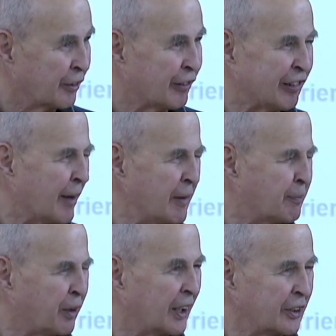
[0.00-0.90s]
crummy
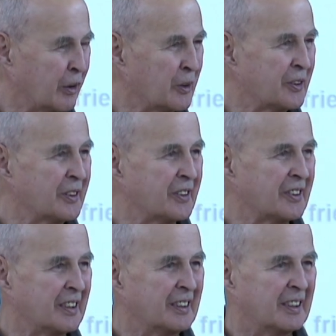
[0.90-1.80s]
prognosis,
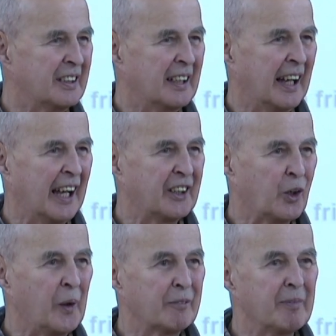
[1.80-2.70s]
had to
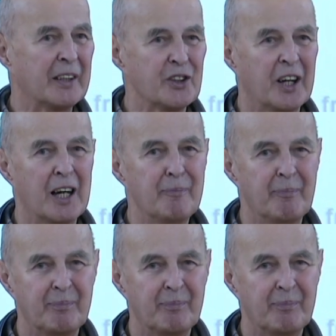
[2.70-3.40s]
quit my job.